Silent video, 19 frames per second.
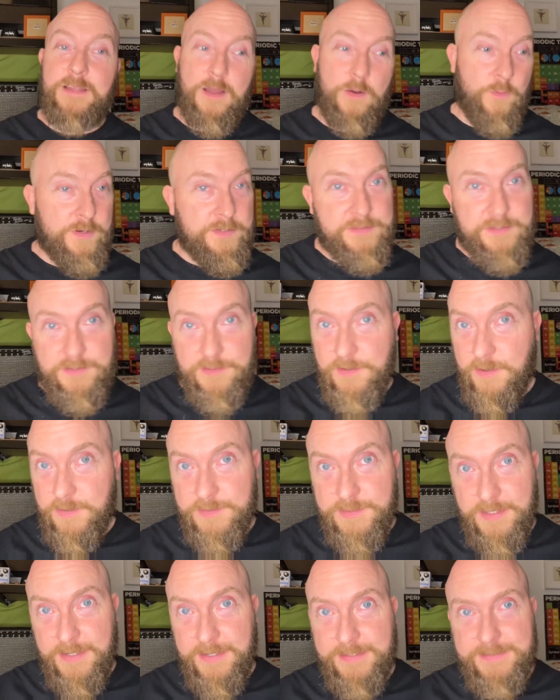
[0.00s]
I went to the
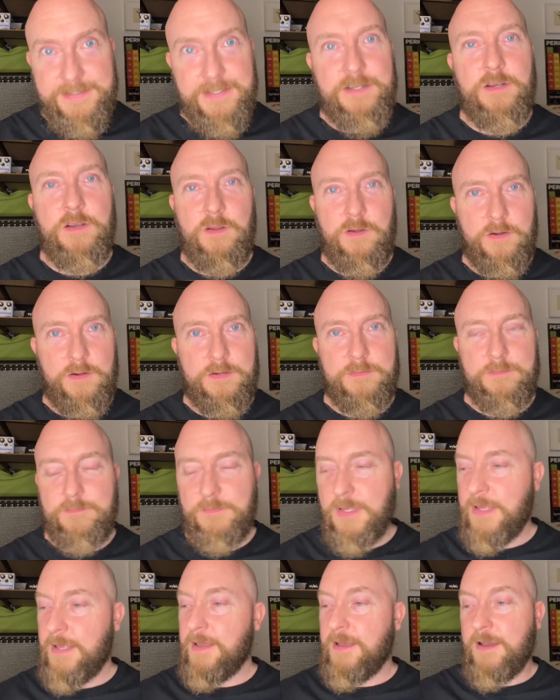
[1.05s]
doctor and I said, look,
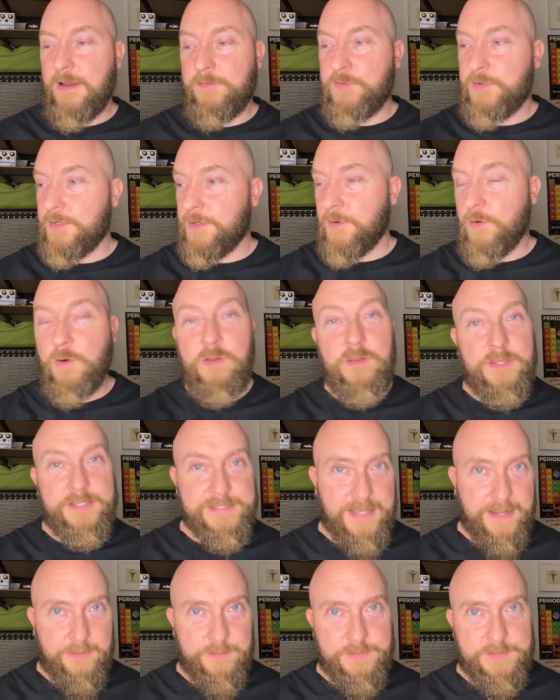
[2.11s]
I've done all this
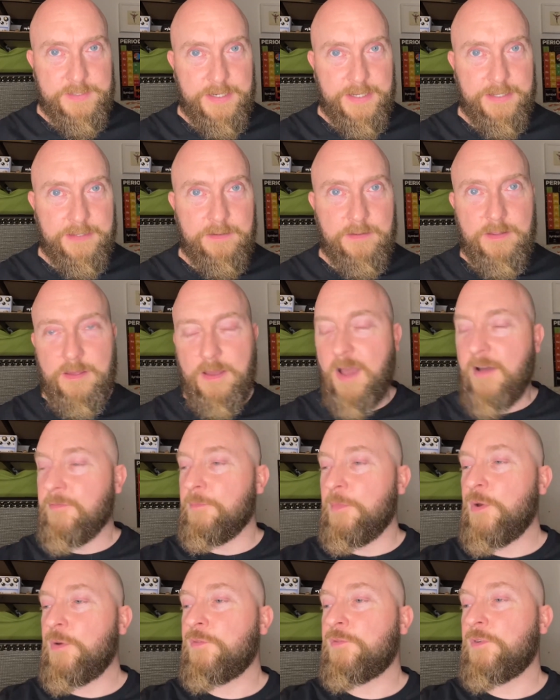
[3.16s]
counselling. I've
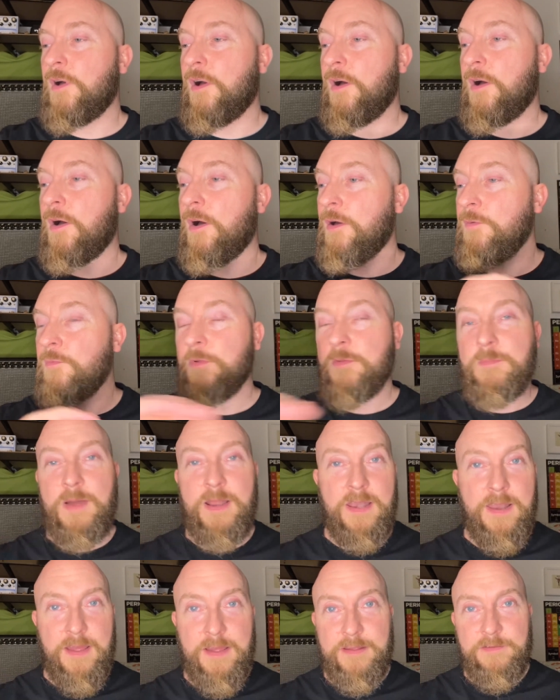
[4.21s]
moved on with my
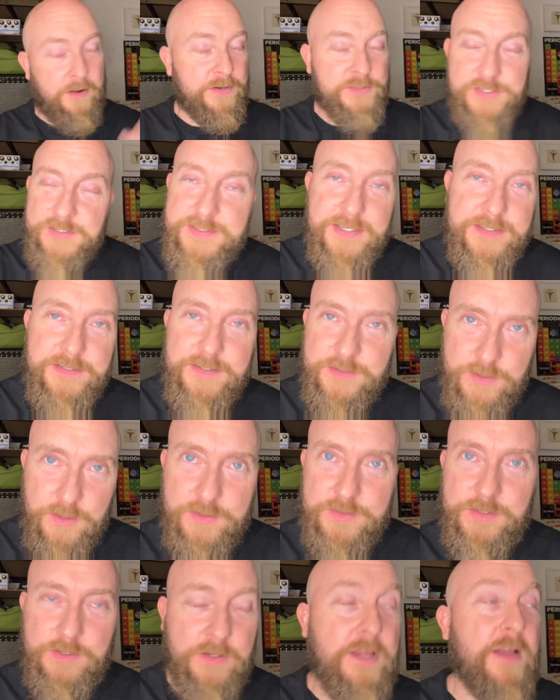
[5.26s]
life. I just said to the
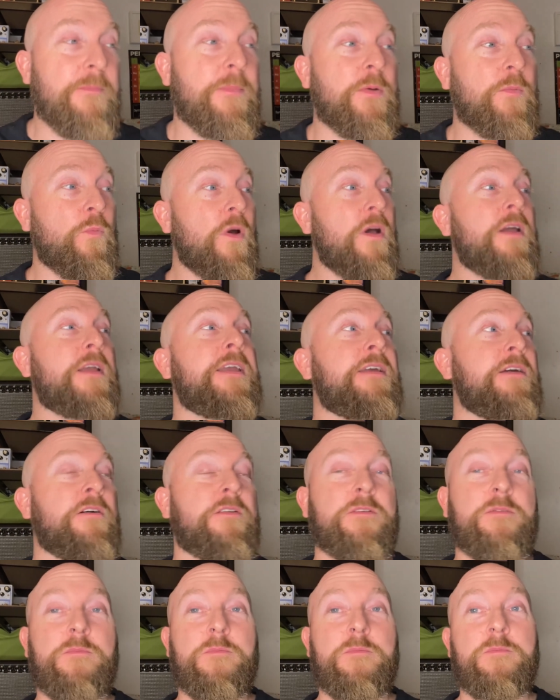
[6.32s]
doctor, look, I've been working
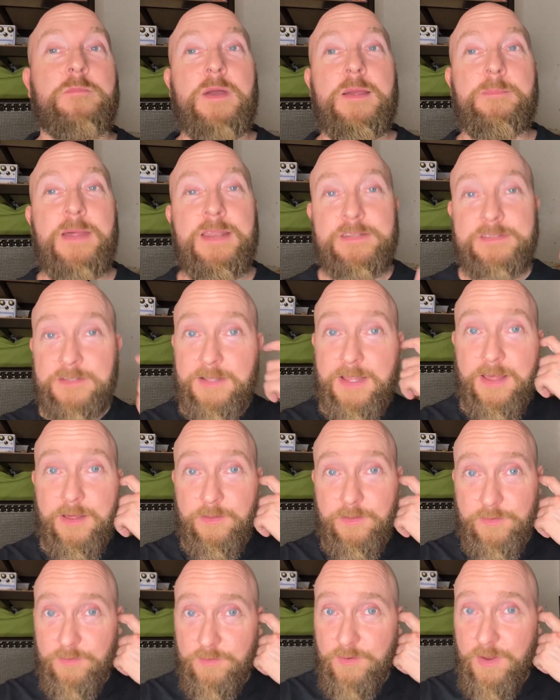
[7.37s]
on my mental
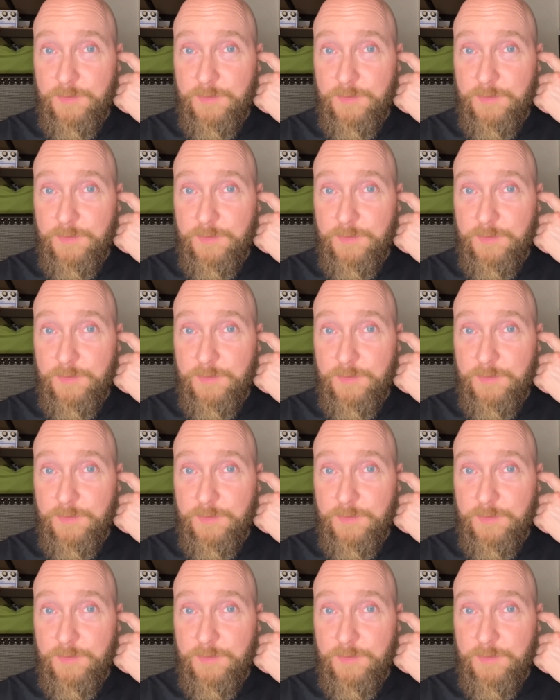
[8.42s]
health.